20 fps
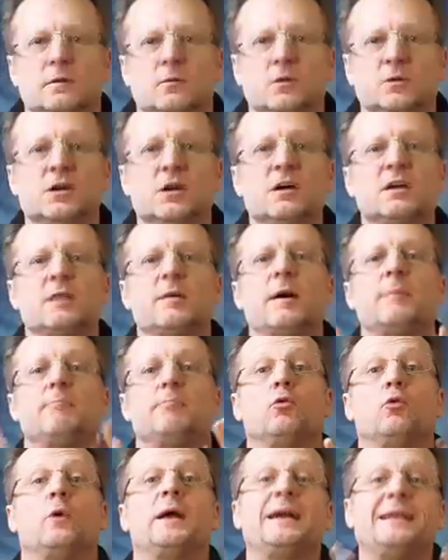We're talking
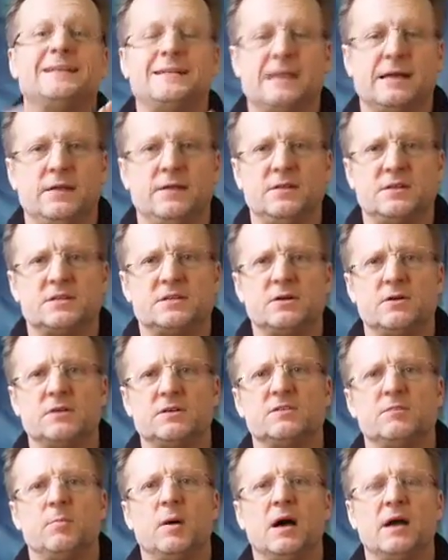about branding in this
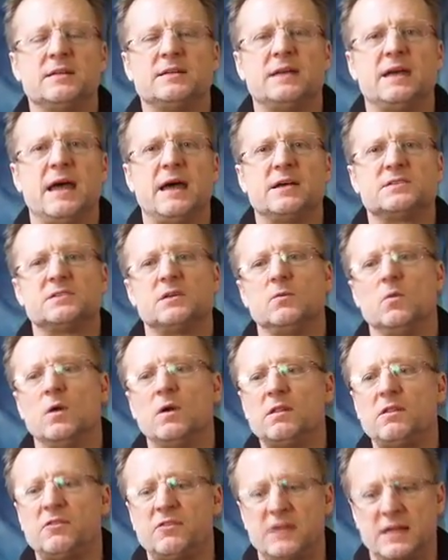series of podcasts, and
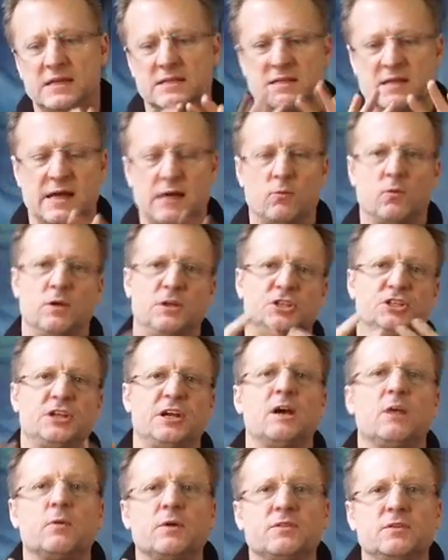one of the things that I want to
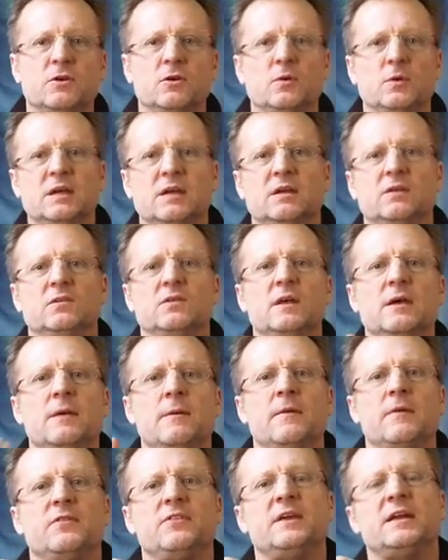share with you is
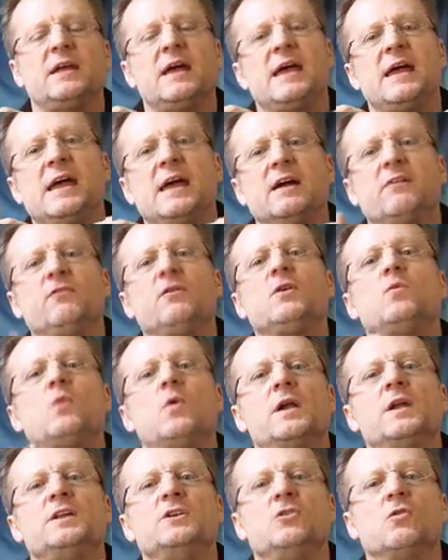that
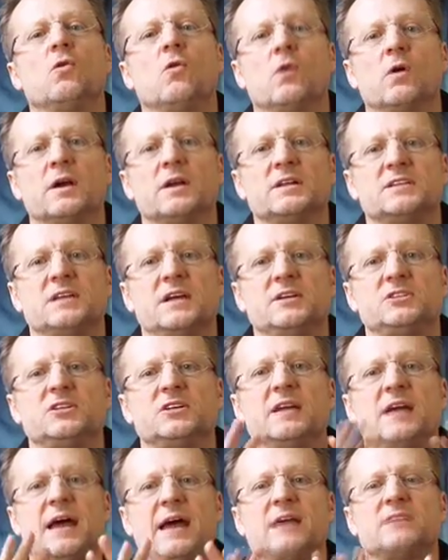everyone in your
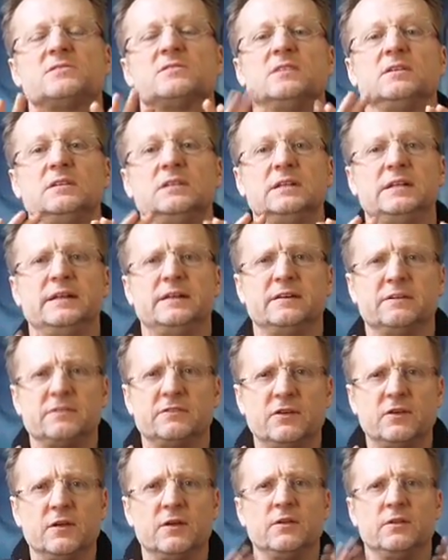organization has to
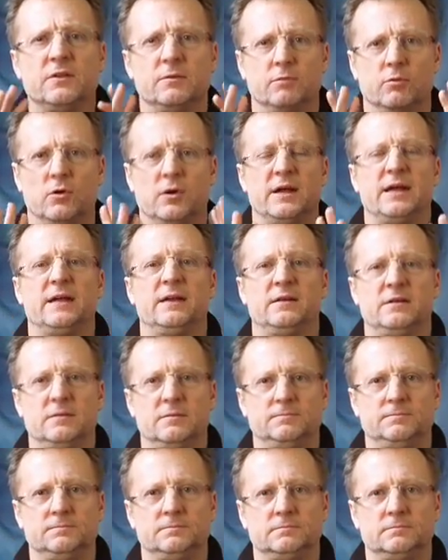live the brand.